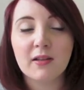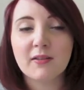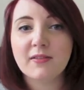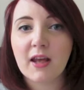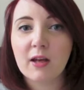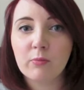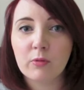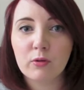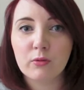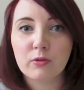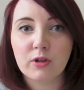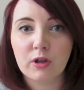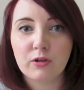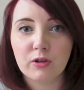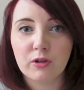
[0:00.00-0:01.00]
Denman
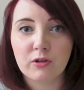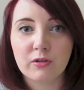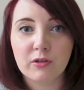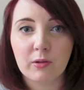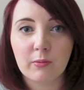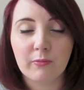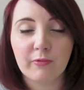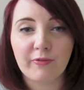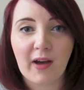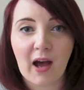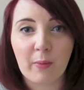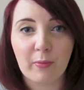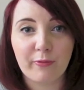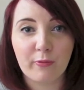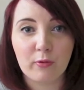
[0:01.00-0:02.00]
also do some
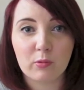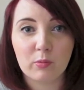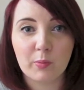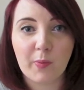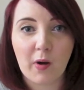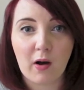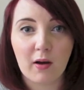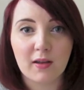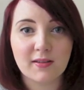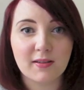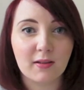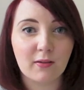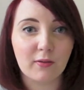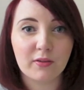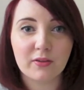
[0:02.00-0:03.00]
fab affordable buys
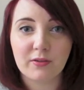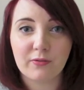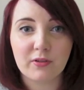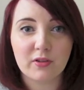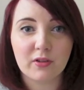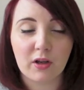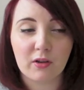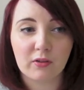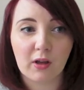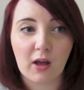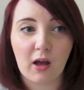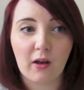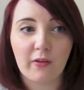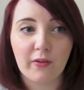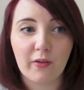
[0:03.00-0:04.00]
in lots of different styles and
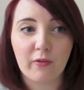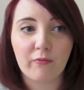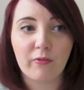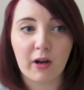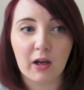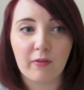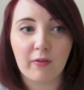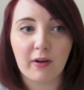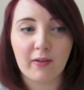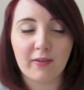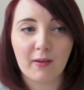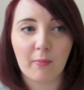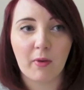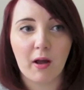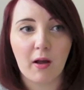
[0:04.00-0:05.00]
colours that are really
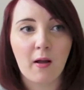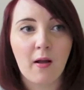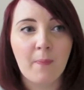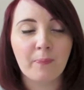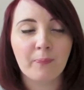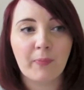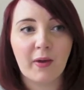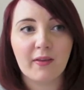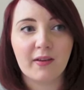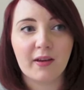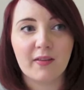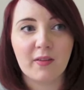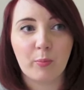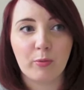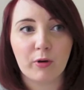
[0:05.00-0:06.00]
similar. Basically
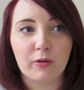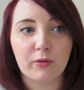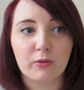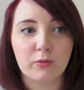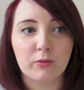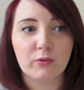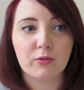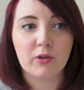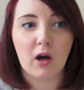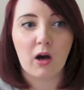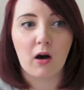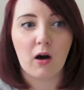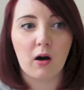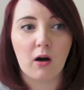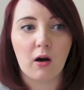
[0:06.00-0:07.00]
the bristles
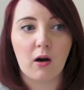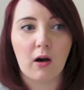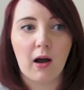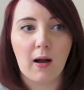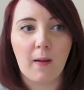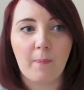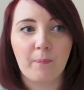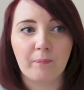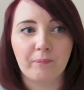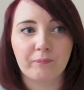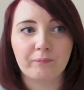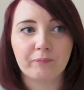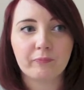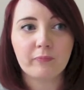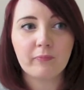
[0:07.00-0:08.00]
are
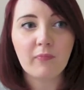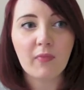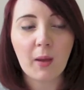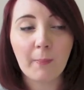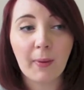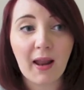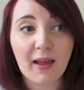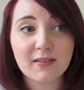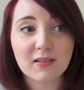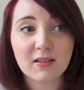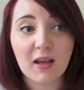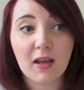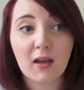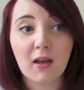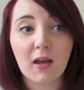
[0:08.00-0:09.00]

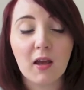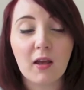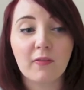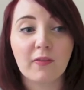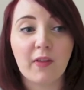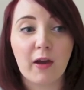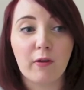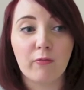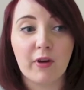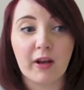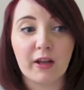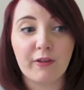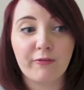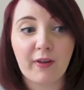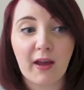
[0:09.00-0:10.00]
plastic, they're
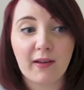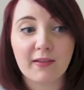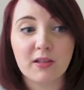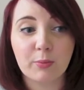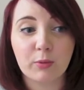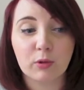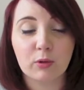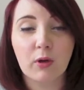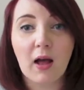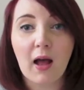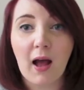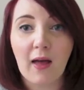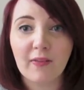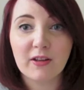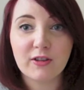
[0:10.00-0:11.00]
really flexible,
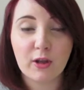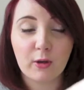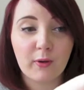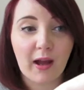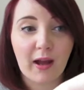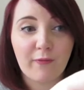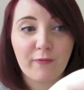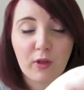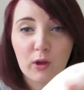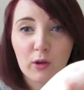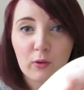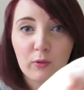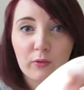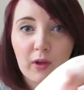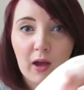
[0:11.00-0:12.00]
and don't have
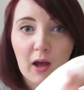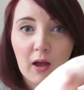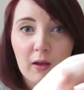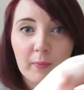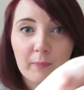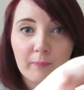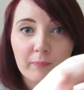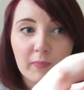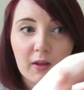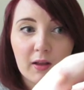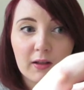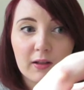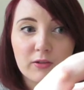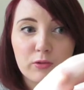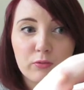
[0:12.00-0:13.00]
those
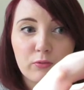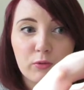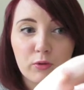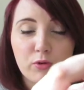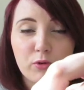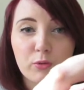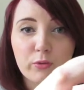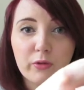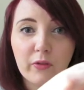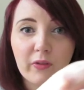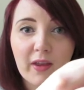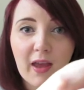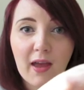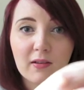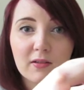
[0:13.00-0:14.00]
little nodules on
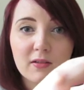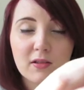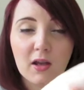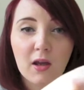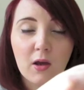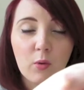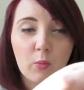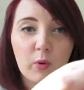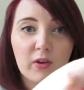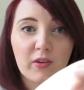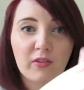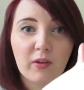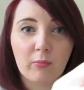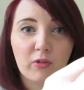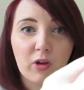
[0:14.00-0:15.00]
the end which
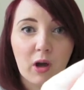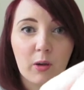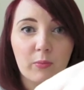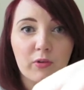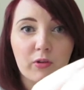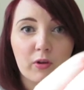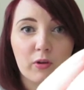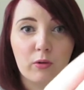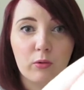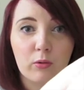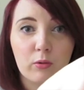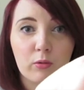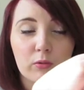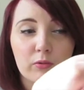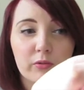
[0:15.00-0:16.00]
sometimes can
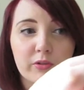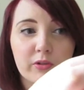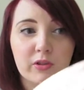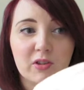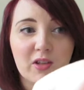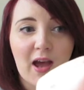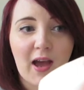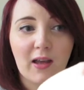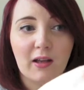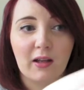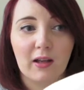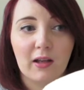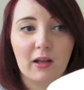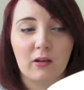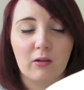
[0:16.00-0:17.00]
cause
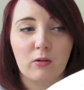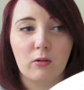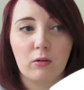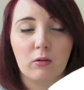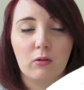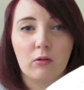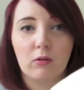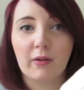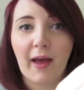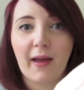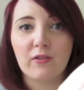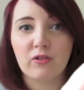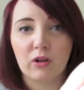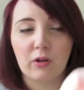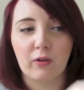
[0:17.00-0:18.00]
tangling or
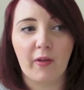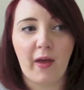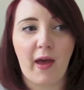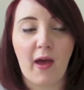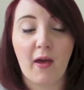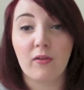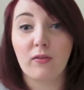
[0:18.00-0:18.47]
catching on the hair.